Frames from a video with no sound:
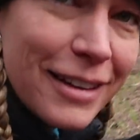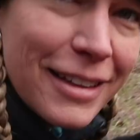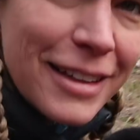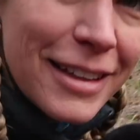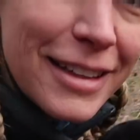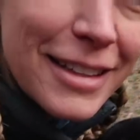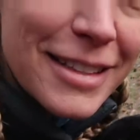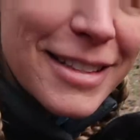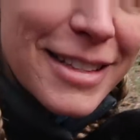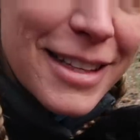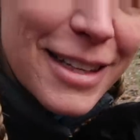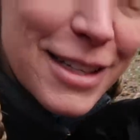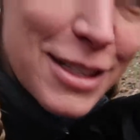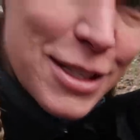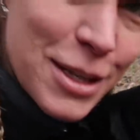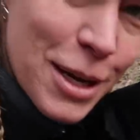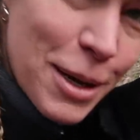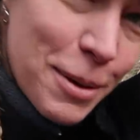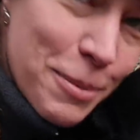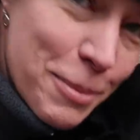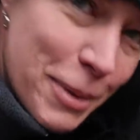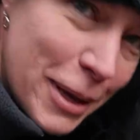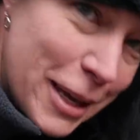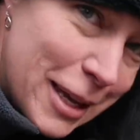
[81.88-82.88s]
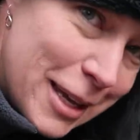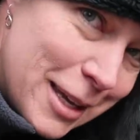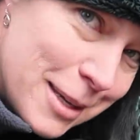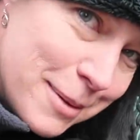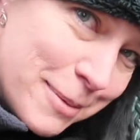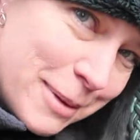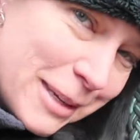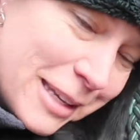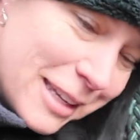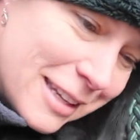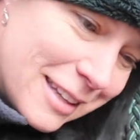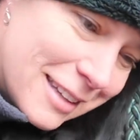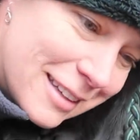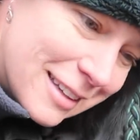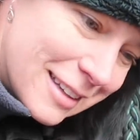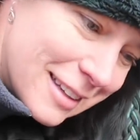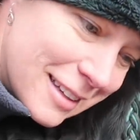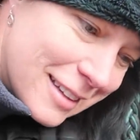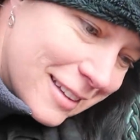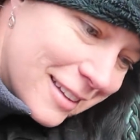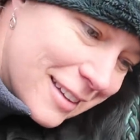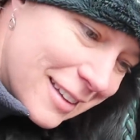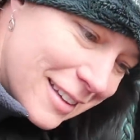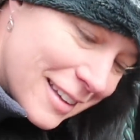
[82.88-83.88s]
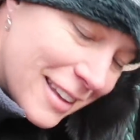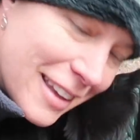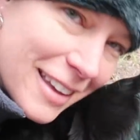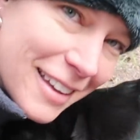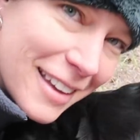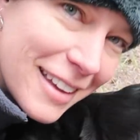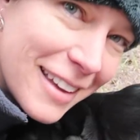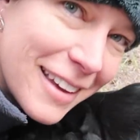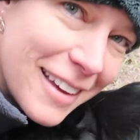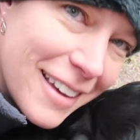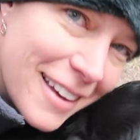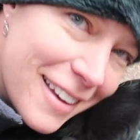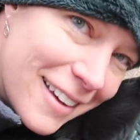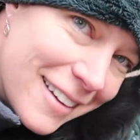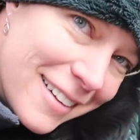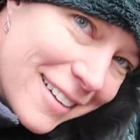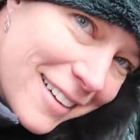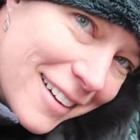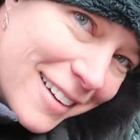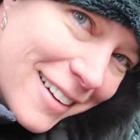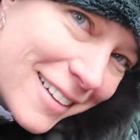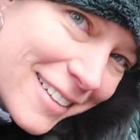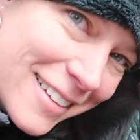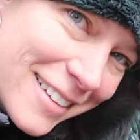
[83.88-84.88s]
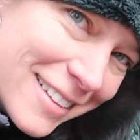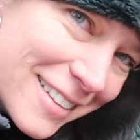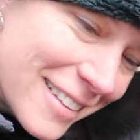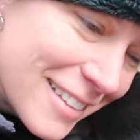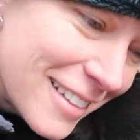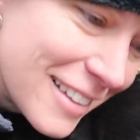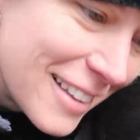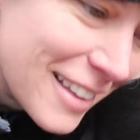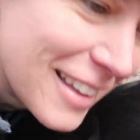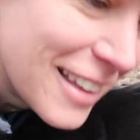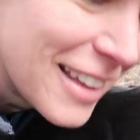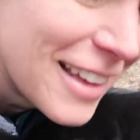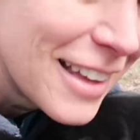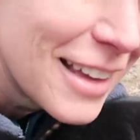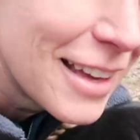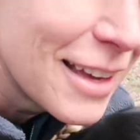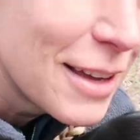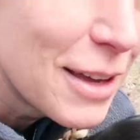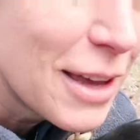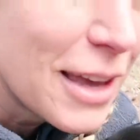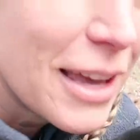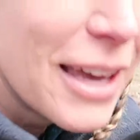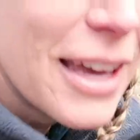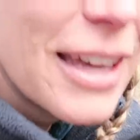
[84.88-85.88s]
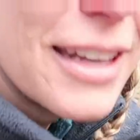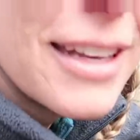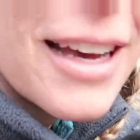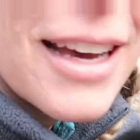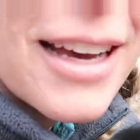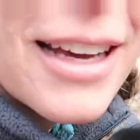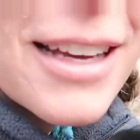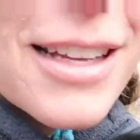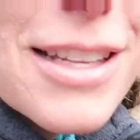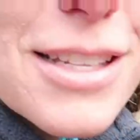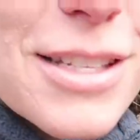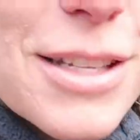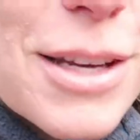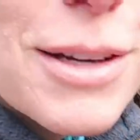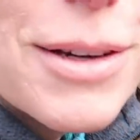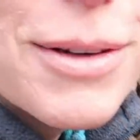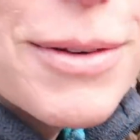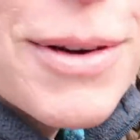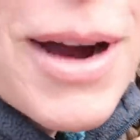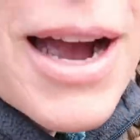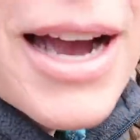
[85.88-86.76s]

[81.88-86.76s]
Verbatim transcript: He's such a baby. Yeah. And uh, so